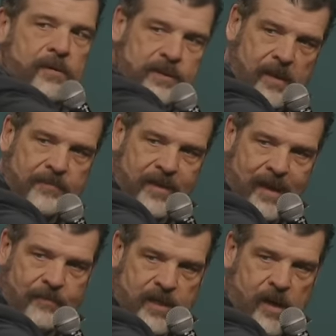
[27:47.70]
something
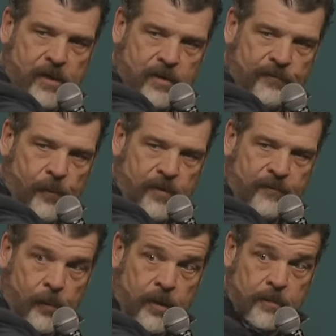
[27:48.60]
that was
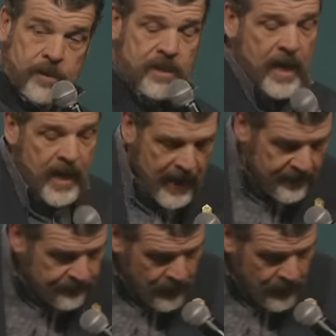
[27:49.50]
144 cubits. If we